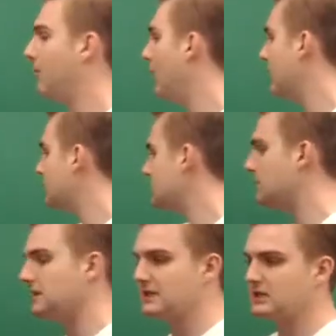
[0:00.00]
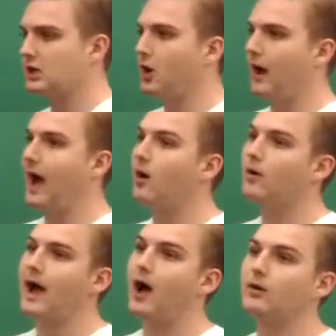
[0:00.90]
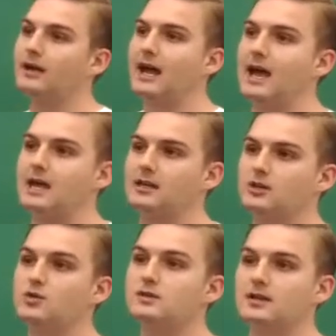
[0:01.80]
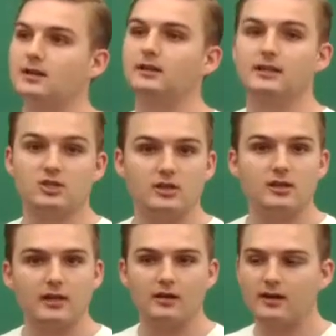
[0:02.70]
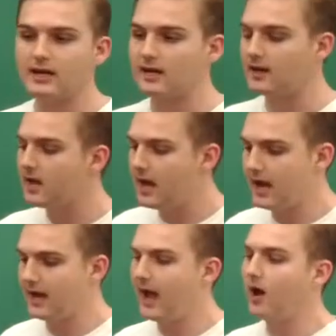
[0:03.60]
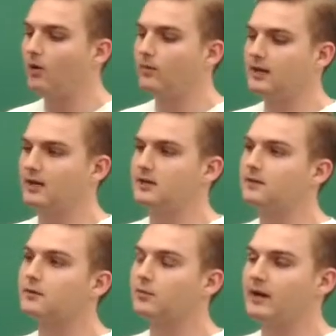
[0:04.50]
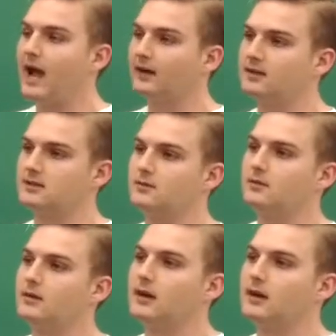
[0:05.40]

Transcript: what this means is, how can I use the collision theory and how can different reactants